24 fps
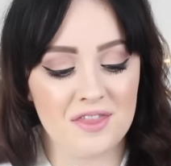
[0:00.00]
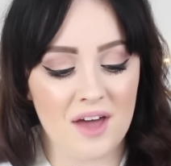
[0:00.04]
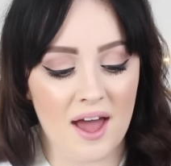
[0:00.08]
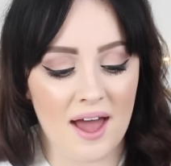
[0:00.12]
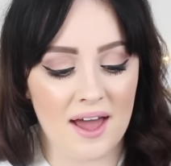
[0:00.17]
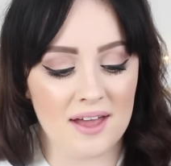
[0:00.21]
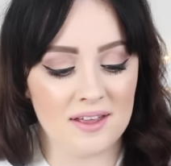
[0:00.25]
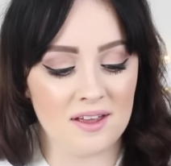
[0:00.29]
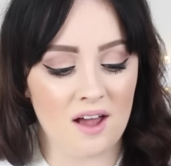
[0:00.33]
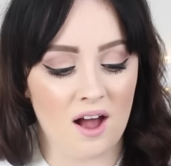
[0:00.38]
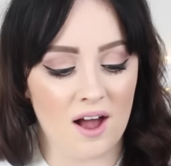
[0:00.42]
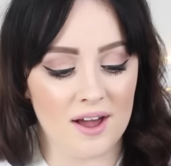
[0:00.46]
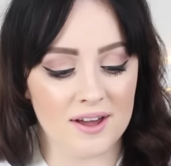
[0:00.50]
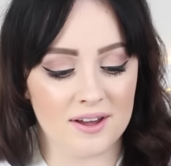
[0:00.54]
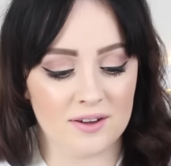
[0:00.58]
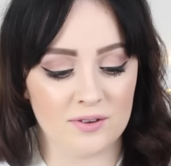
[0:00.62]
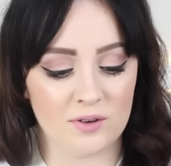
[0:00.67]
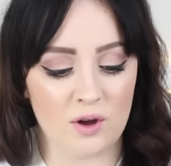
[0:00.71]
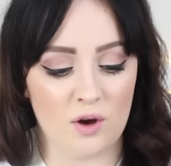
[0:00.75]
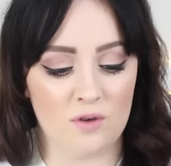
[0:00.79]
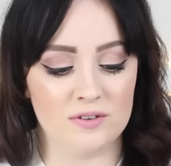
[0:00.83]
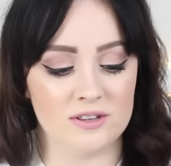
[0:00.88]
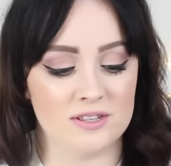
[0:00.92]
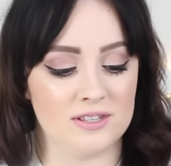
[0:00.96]
then I can
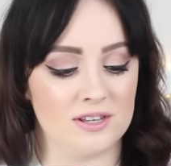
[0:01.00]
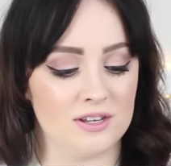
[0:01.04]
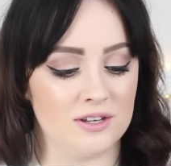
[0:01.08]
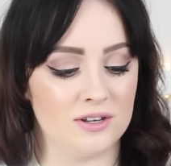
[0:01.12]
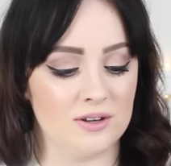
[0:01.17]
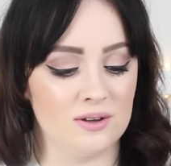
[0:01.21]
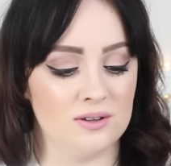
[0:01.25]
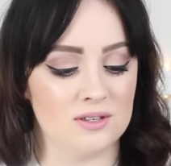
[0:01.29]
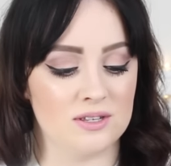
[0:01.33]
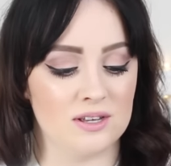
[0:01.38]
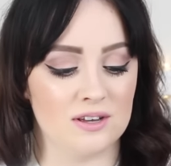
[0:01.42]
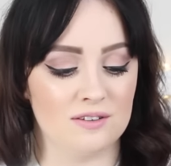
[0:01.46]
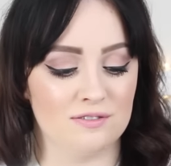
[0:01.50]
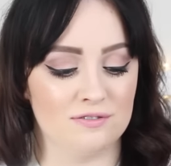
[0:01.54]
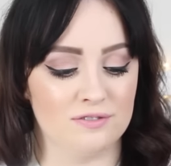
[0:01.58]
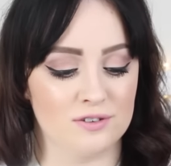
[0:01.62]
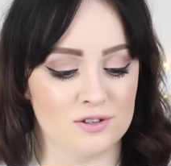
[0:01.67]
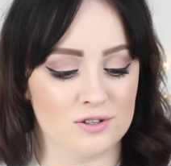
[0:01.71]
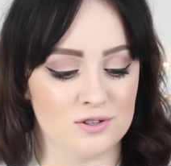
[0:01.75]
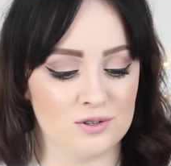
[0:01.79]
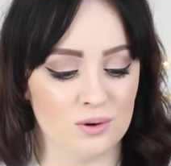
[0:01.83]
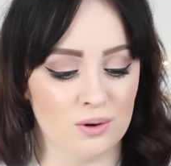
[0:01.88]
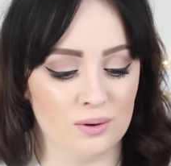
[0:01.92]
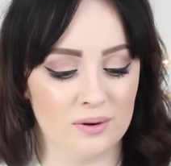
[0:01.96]
obviously use it for
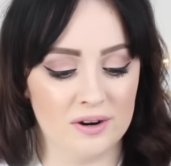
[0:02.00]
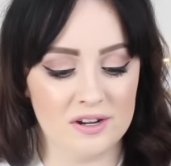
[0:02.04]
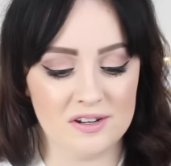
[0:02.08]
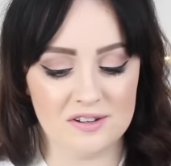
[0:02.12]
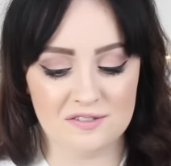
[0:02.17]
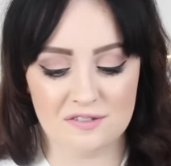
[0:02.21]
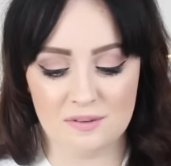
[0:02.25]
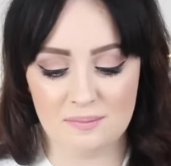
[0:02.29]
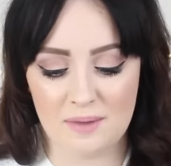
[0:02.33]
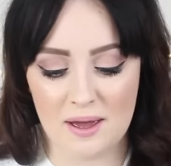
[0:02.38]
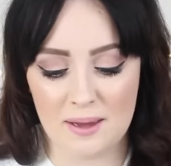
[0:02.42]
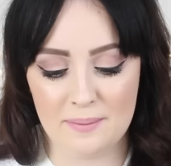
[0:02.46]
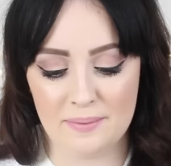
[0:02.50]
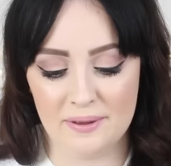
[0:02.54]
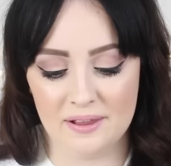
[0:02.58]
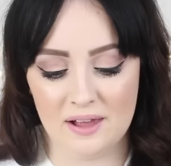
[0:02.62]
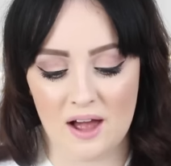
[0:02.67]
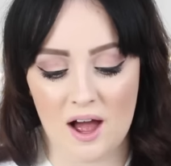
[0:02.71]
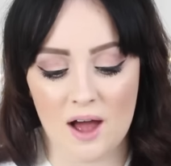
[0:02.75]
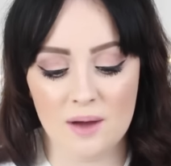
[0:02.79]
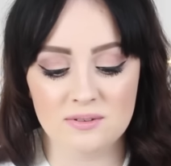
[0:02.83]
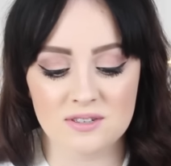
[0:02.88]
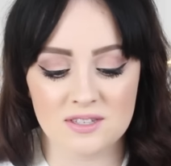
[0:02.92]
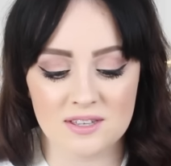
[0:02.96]
storage for maybe,
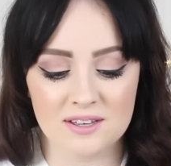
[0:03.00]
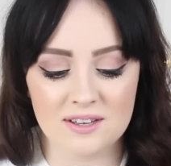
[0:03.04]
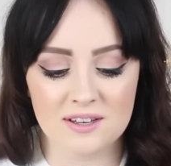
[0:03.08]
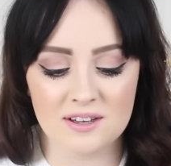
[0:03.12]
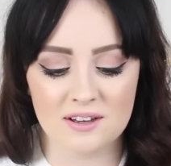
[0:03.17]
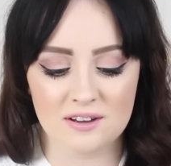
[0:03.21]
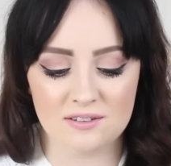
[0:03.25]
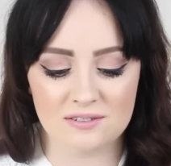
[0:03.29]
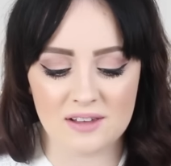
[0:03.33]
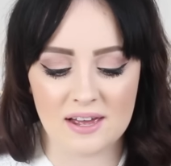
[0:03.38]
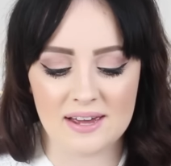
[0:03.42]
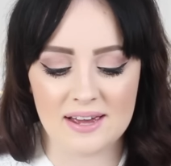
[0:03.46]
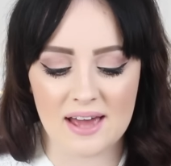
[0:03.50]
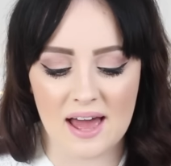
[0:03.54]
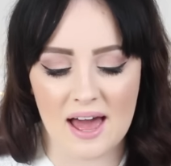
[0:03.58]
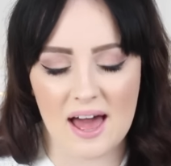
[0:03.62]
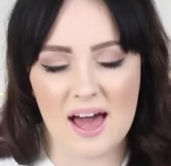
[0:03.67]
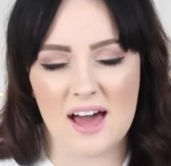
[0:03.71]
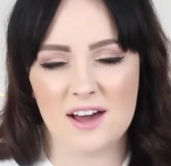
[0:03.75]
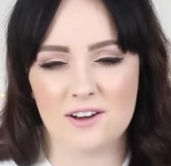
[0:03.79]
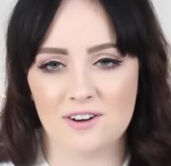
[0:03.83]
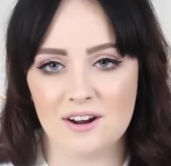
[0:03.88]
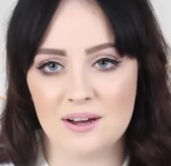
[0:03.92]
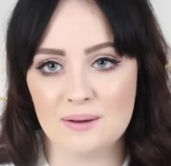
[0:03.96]
like, I was thinking of like
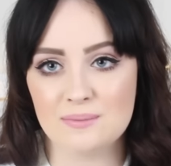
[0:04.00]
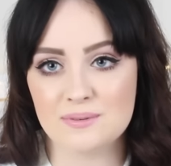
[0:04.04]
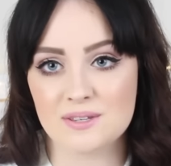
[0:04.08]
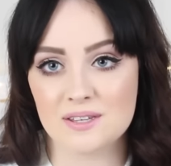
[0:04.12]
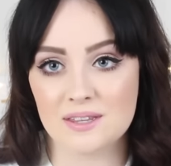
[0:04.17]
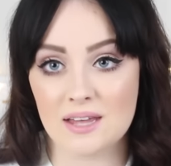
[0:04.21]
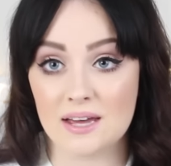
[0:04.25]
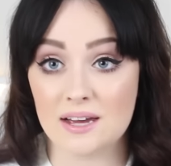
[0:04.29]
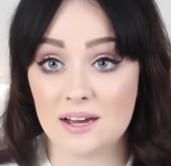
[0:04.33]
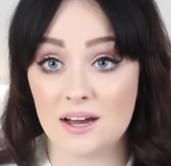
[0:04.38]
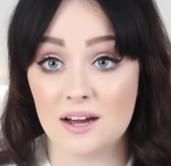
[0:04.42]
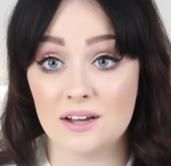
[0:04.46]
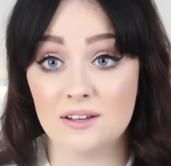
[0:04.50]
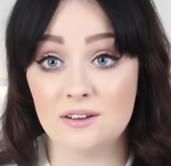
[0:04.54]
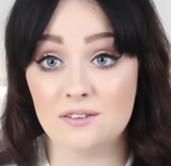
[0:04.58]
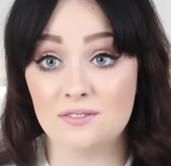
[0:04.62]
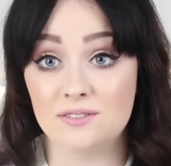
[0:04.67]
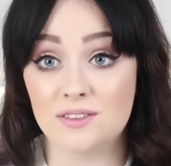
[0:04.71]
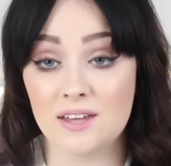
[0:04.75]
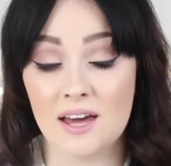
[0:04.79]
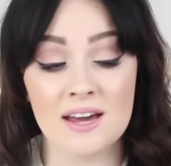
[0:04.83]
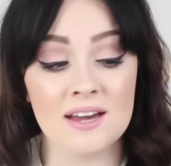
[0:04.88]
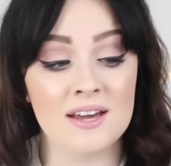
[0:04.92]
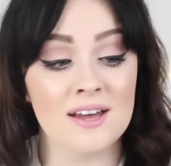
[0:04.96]
hair grips and that kind of
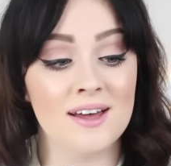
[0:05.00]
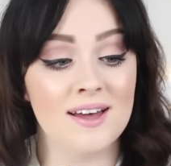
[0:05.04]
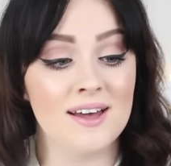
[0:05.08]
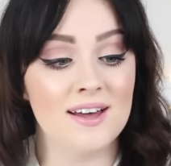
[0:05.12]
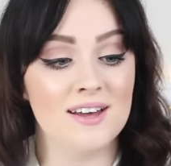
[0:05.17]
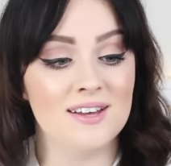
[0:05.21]
thing.